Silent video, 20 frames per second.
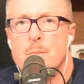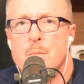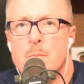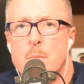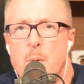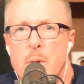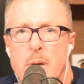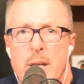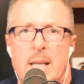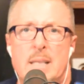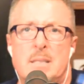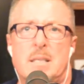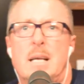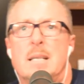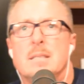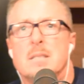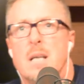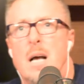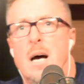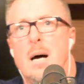Brees
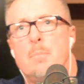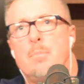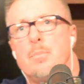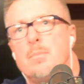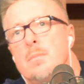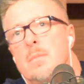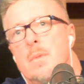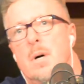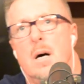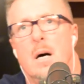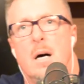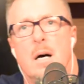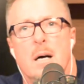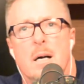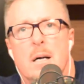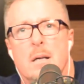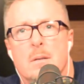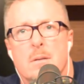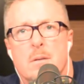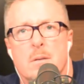ends up
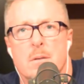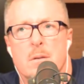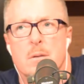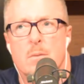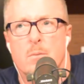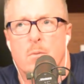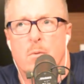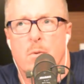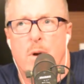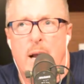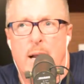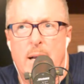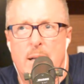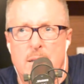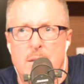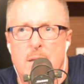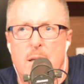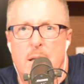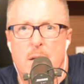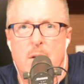uh, right
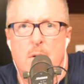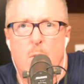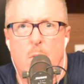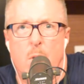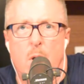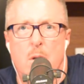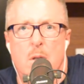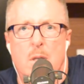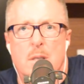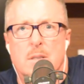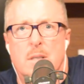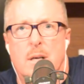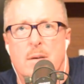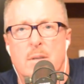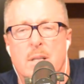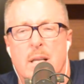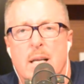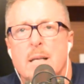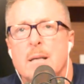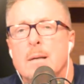in, in New Orleans and
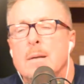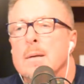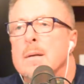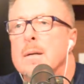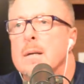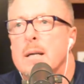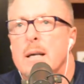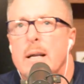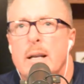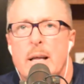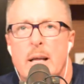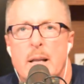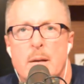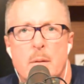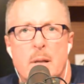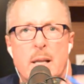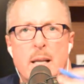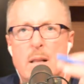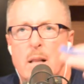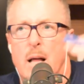everything. And
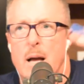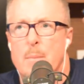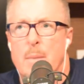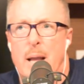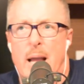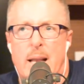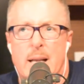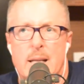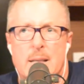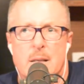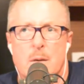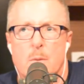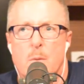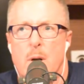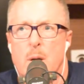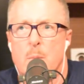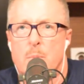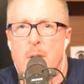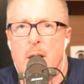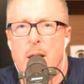then Eli Manning didn't
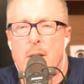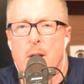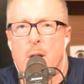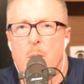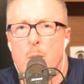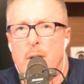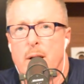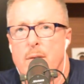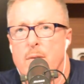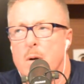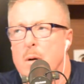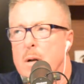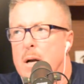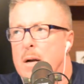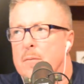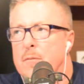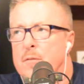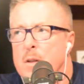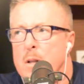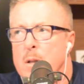want to play there, whatever.
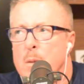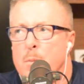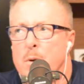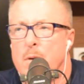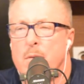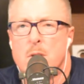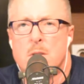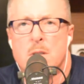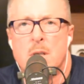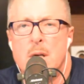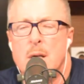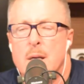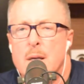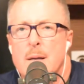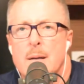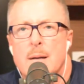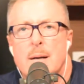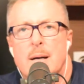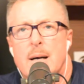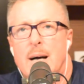Uh, Philip Rivers.
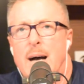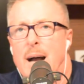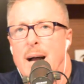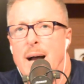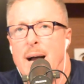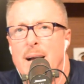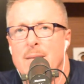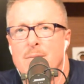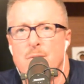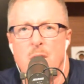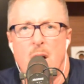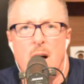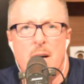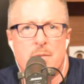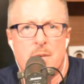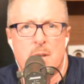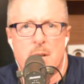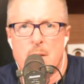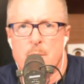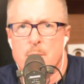I've
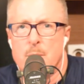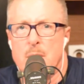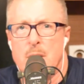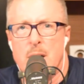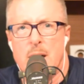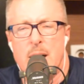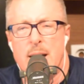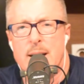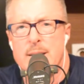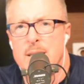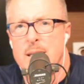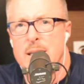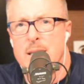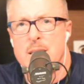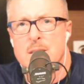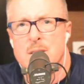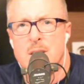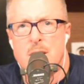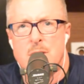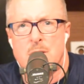loved him. I think
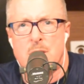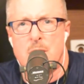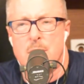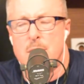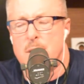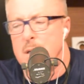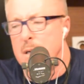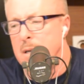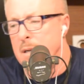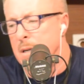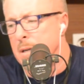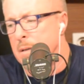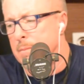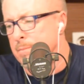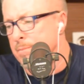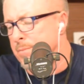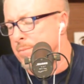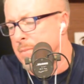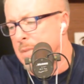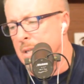he's such
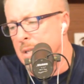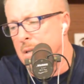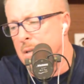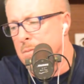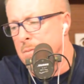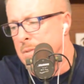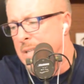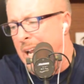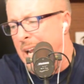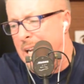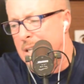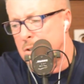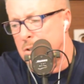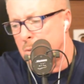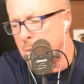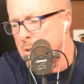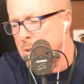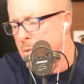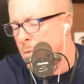a you know dangerous